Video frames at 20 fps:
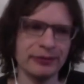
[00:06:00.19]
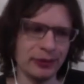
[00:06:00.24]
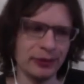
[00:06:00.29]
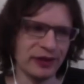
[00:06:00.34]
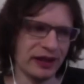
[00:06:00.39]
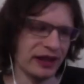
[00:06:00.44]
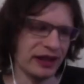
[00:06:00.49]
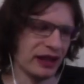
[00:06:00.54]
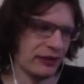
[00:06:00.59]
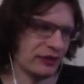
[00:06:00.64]

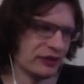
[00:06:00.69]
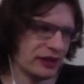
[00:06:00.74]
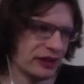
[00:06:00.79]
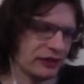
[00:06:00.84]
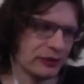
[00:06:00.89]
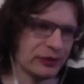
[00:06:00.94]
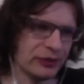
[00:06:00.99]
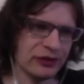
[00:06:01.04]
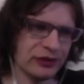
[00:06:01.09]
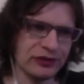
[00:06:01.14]
without having to
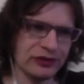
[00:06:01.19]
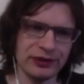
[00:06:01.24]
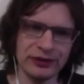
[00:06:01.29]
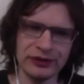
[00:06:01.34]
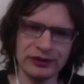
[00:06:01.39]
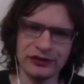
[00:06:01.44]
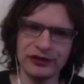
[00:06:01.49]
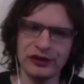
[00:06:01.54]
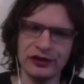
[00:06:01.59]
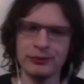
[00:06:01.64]
get the rest of the
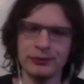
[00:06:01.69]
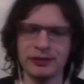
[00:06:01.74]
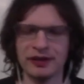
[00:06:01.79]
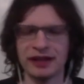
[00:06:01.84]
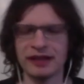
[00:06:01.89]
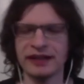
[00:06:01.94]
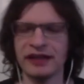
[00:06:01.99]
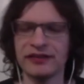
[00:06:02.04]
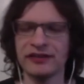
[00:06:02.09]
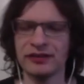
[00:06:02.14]
console, but
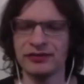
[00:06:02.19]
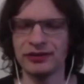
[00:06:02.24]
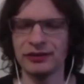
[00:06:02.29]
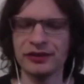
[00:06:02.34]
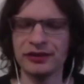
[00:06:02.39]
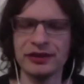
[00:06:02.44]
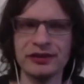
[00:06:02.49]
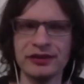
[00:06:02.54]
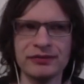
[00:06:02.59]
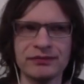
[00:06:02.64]
it allows a
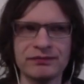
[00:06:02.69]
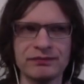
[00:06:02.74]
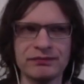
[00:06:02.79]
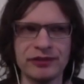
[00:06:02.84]
very,